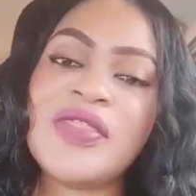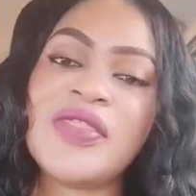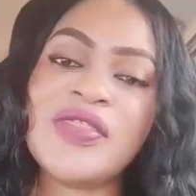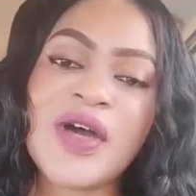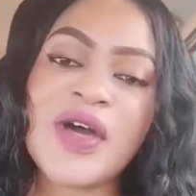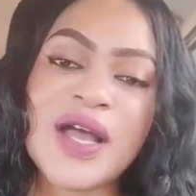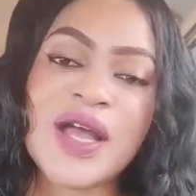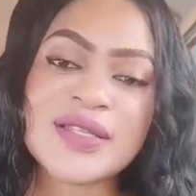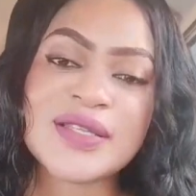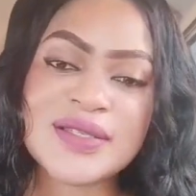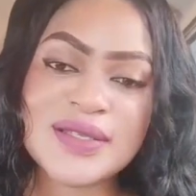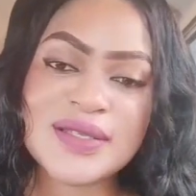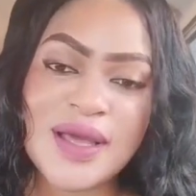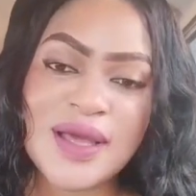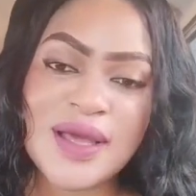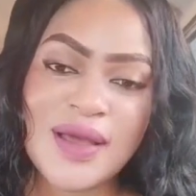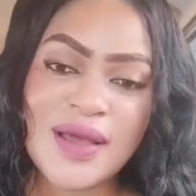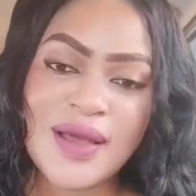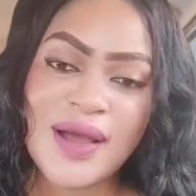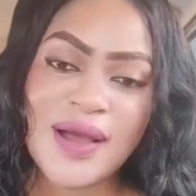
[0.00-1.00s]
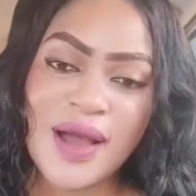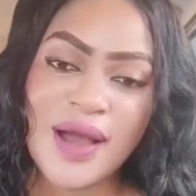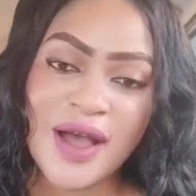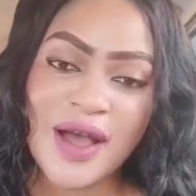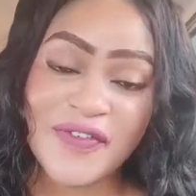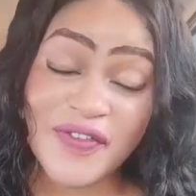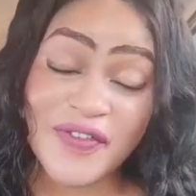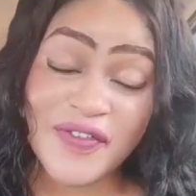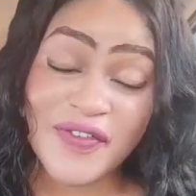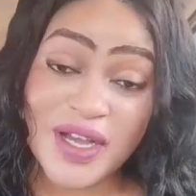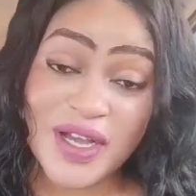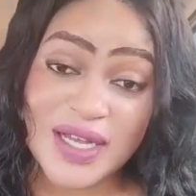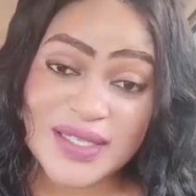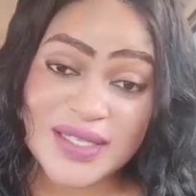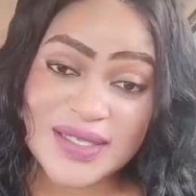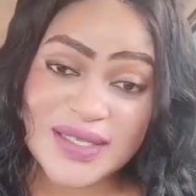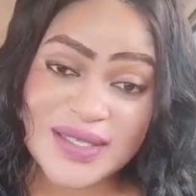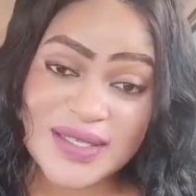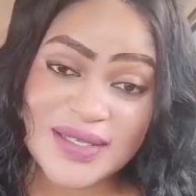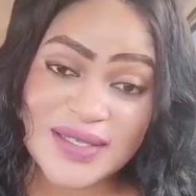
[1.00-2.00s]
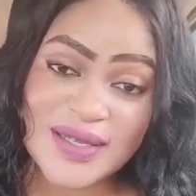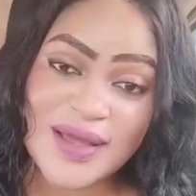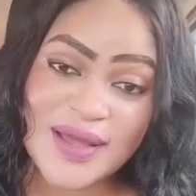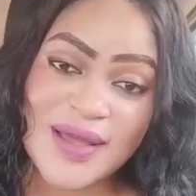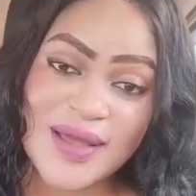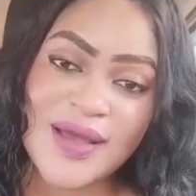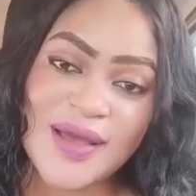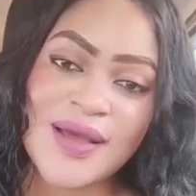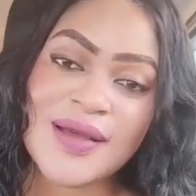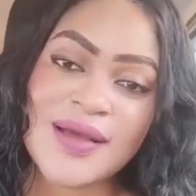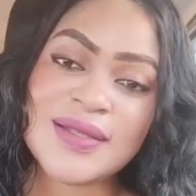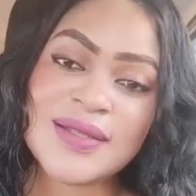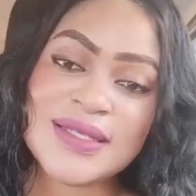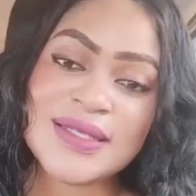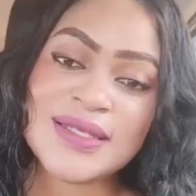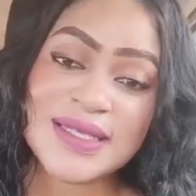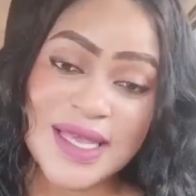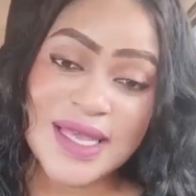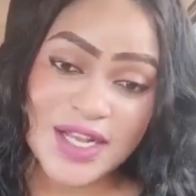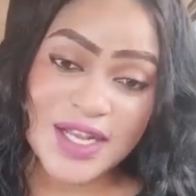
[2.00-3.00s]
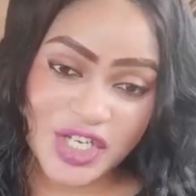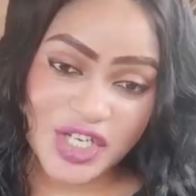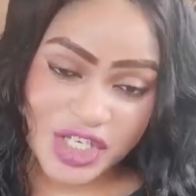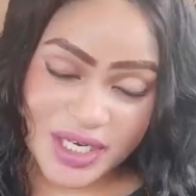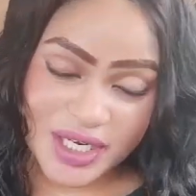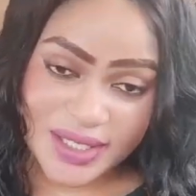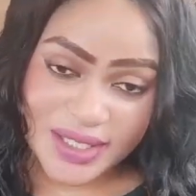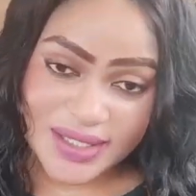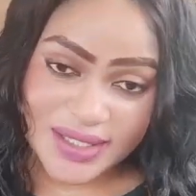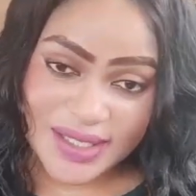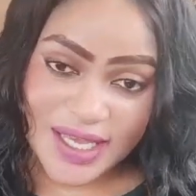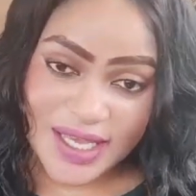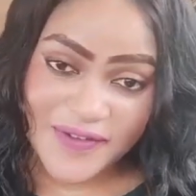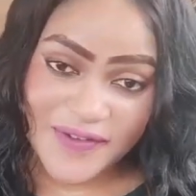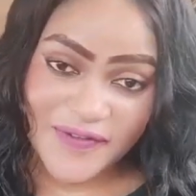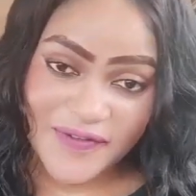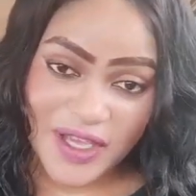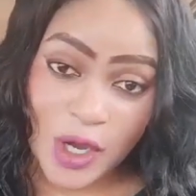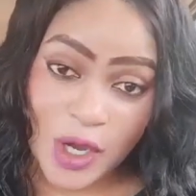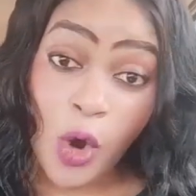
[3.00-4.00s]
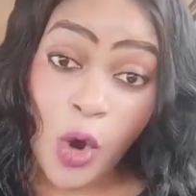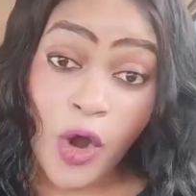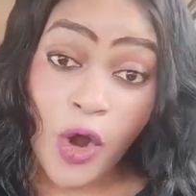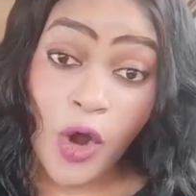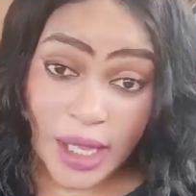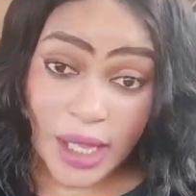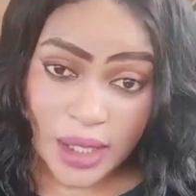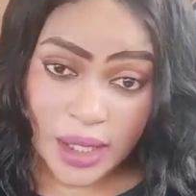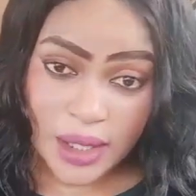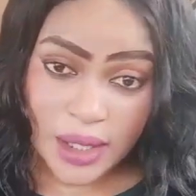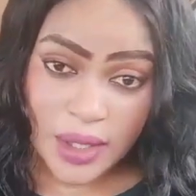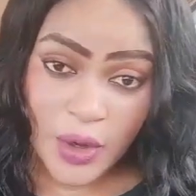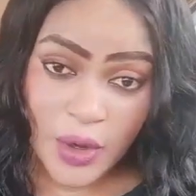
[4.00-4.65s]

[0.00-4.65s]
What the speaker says: that half-cast 10 shades giving oil.